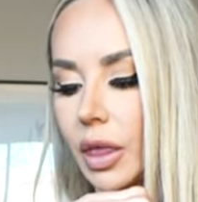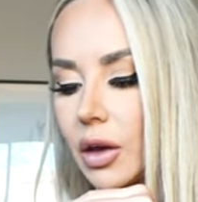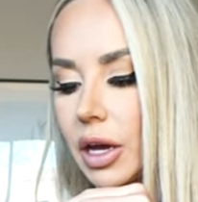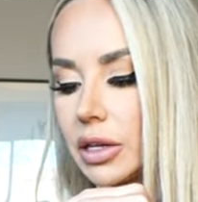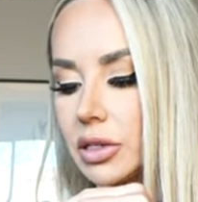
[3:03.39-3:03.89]

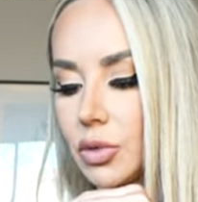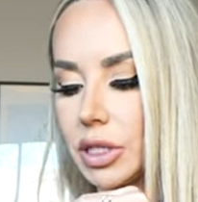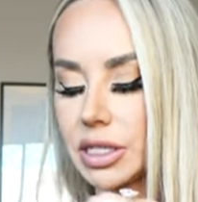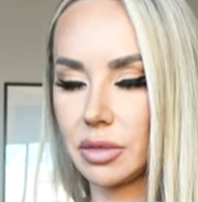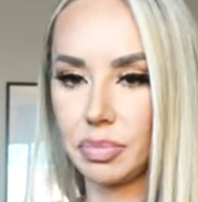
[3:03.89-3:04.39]
Okay, so
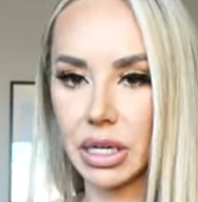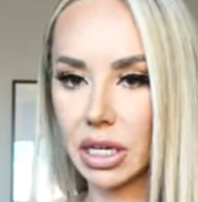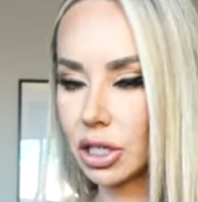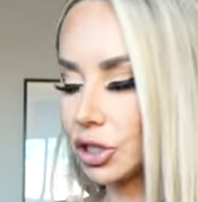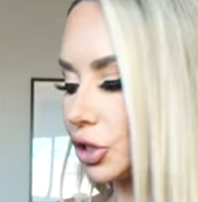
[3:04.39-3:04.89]
we did
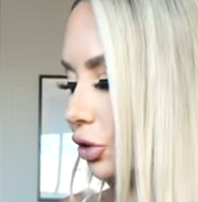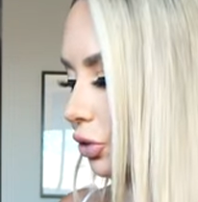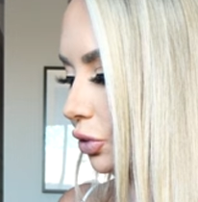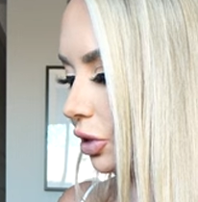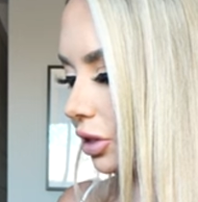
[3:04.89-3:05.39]
pink
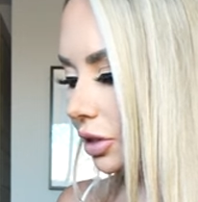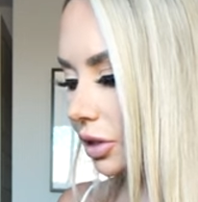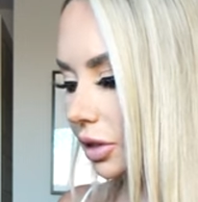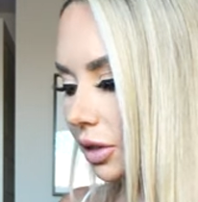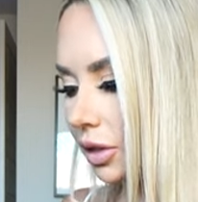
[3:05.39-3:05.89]
nude.
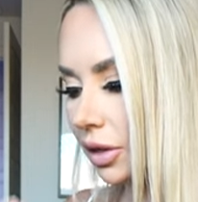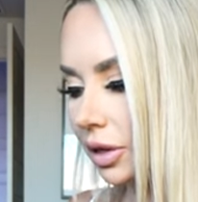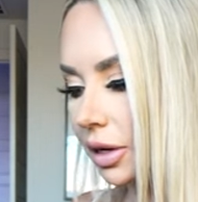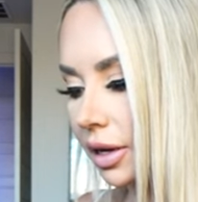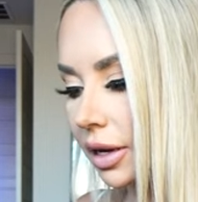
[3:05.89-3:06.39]

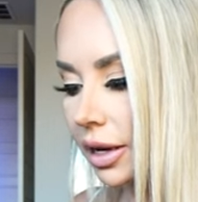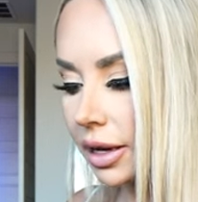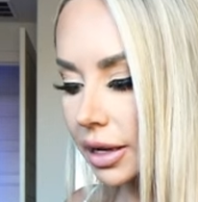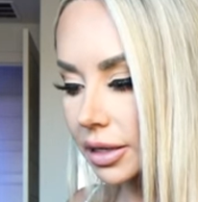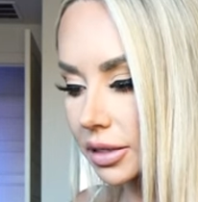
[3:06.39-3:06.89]

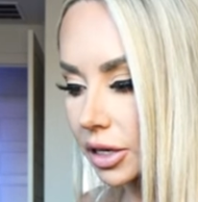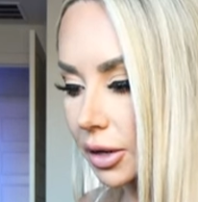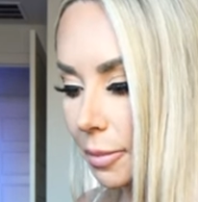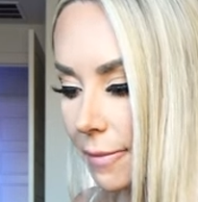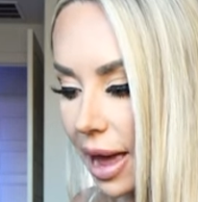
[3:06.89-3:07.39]
Is there
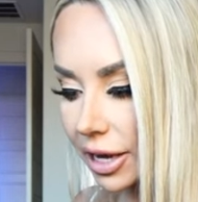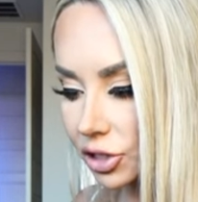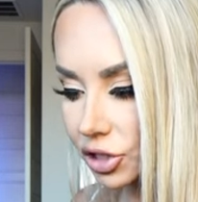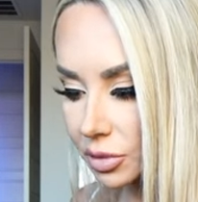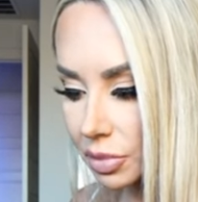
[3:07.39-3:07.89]
a
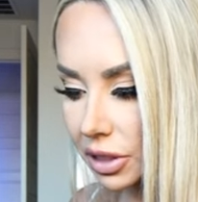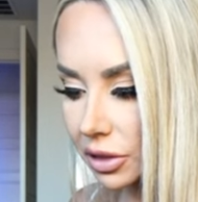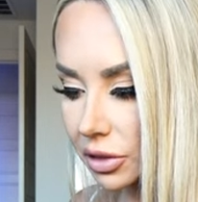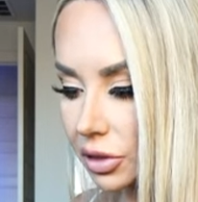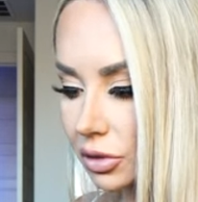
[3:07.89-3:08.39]
match to
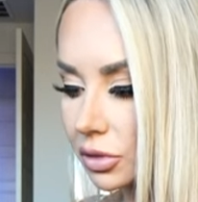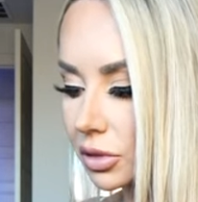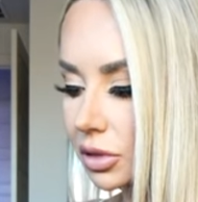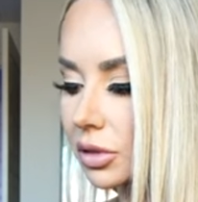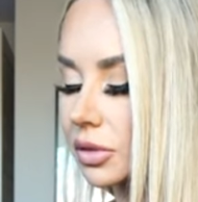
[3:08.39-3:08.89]
pink nude?
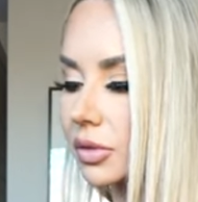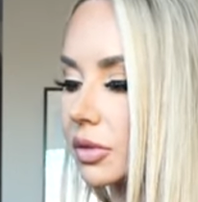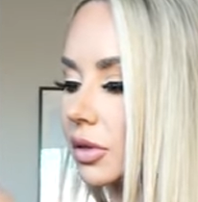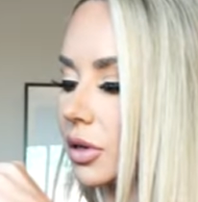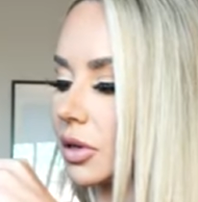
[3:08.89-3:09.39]

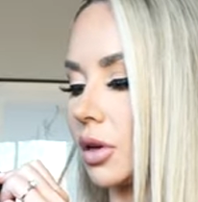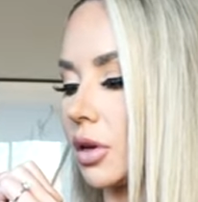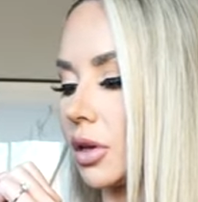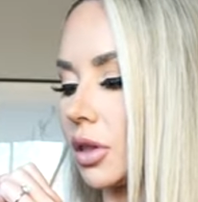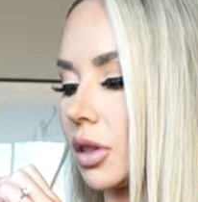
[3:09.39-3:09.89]

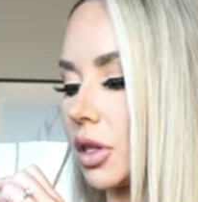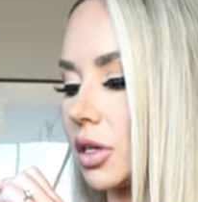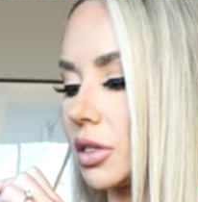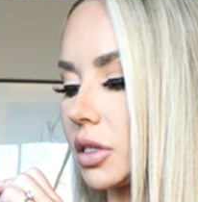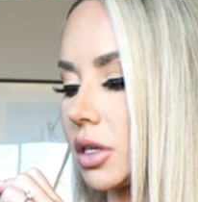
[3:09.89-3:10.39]

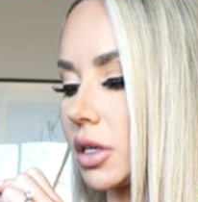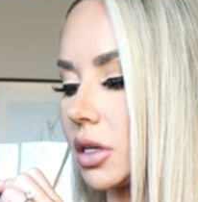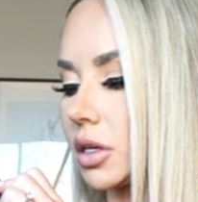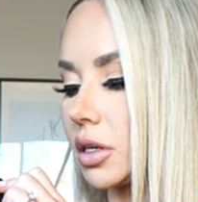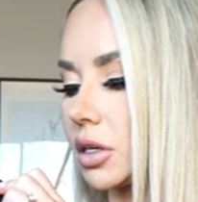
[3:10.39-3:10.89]
This
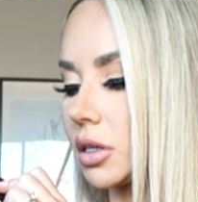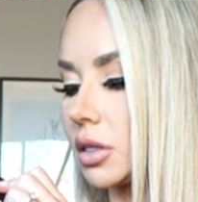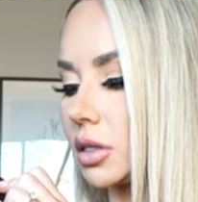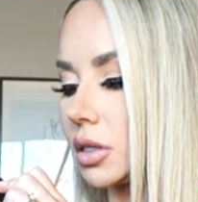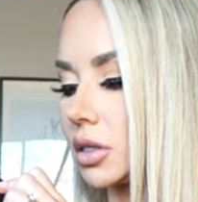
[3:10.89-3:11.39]

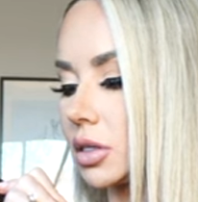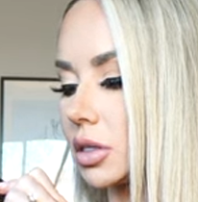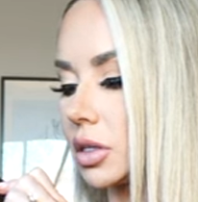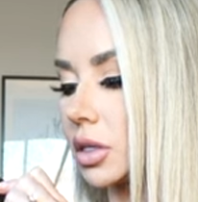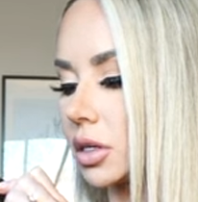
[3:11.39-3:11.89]
is